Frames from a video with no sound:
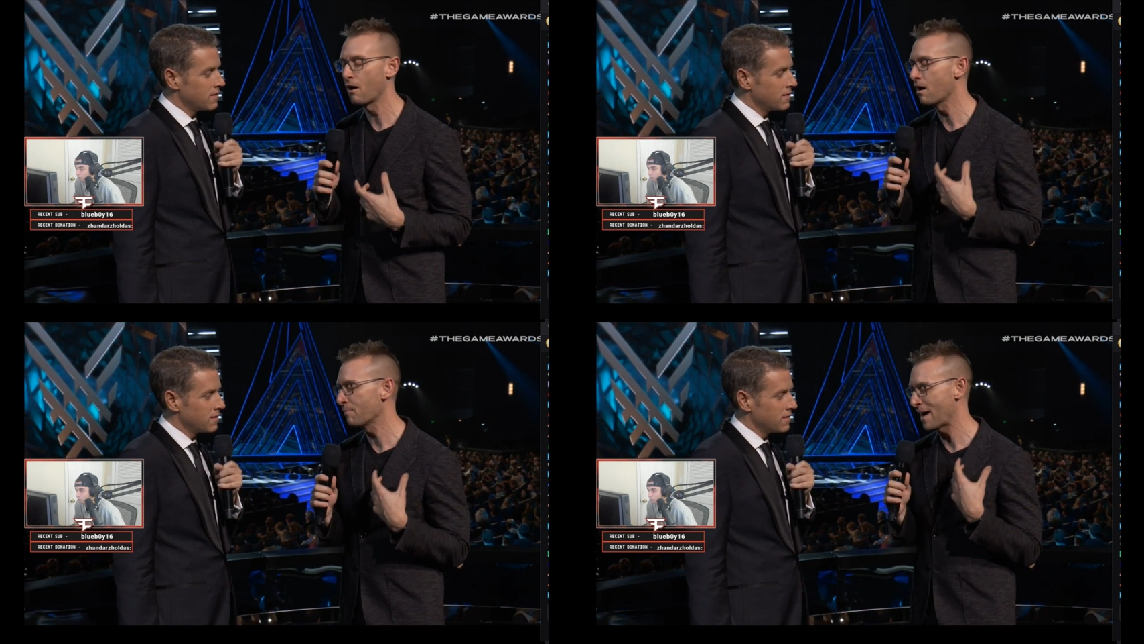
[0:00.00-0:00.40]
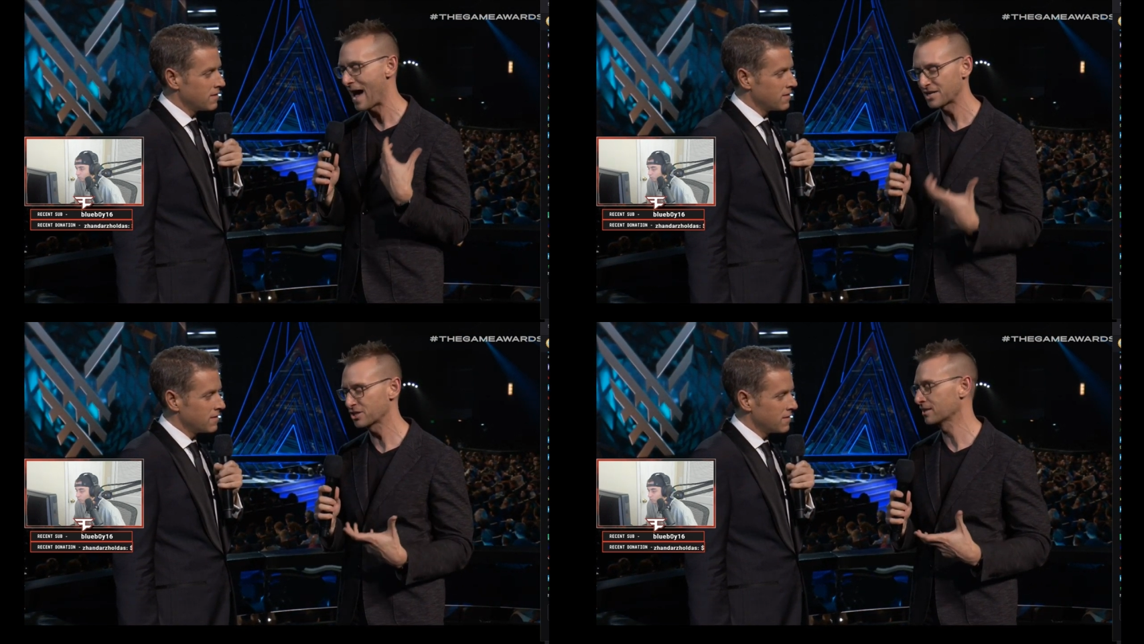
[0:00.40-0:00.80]
Speaker 1: We
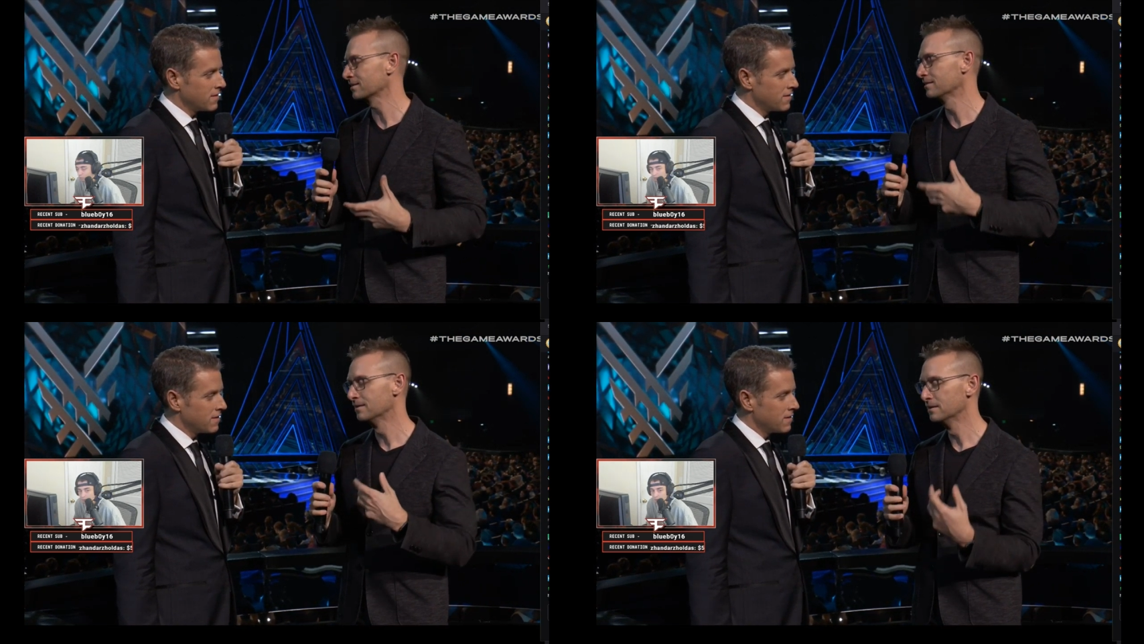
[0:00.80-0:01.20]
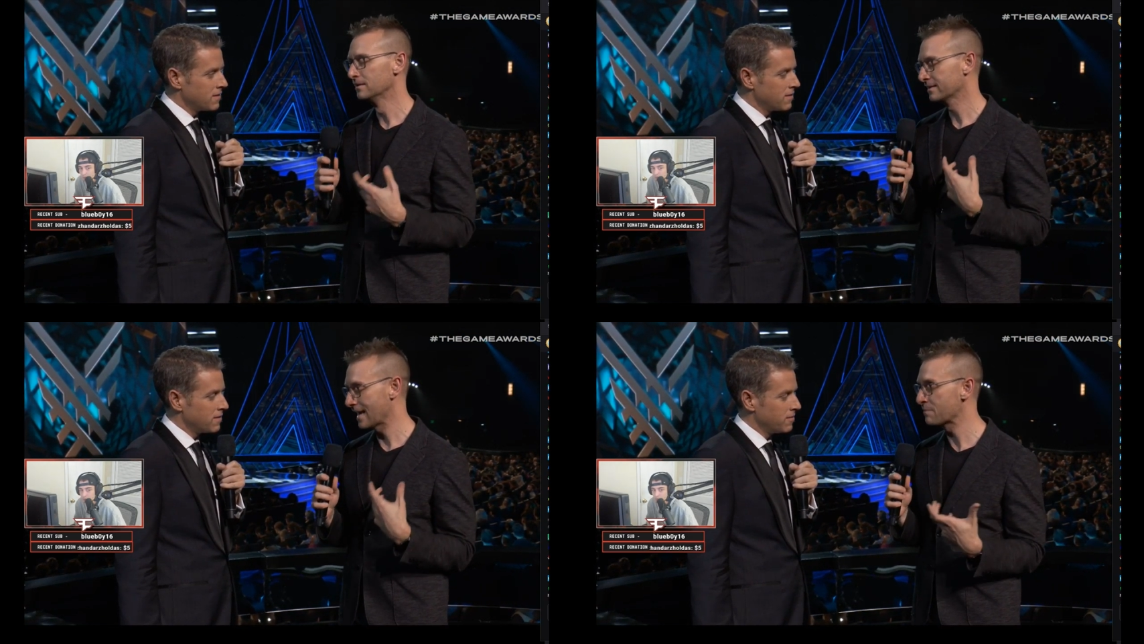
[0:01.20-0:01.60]
are all
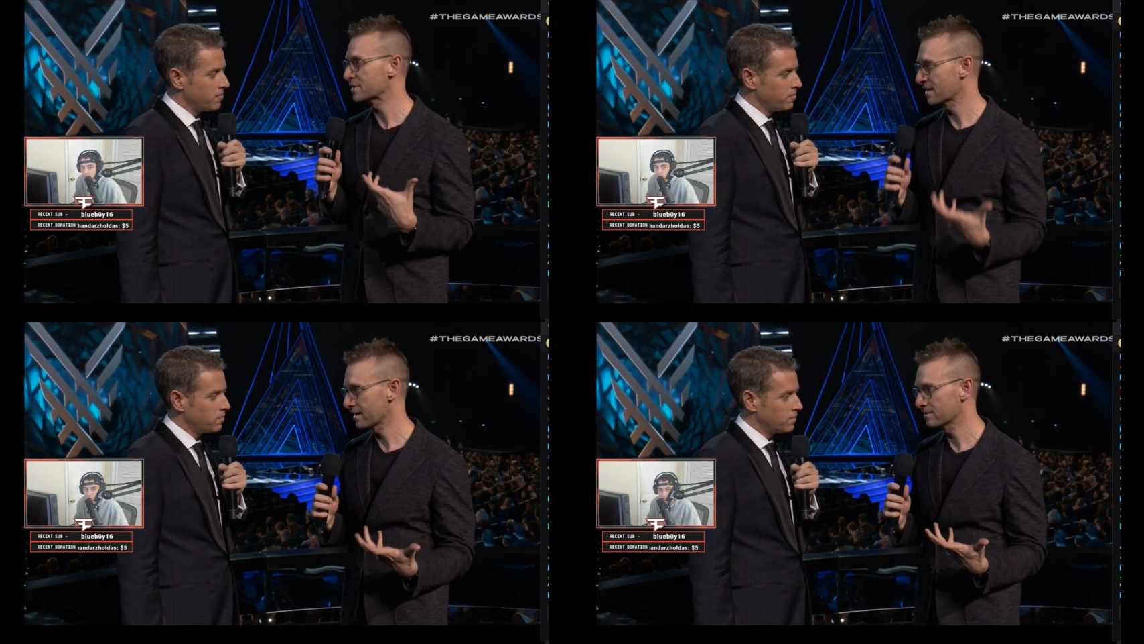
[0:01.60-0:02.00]
passionate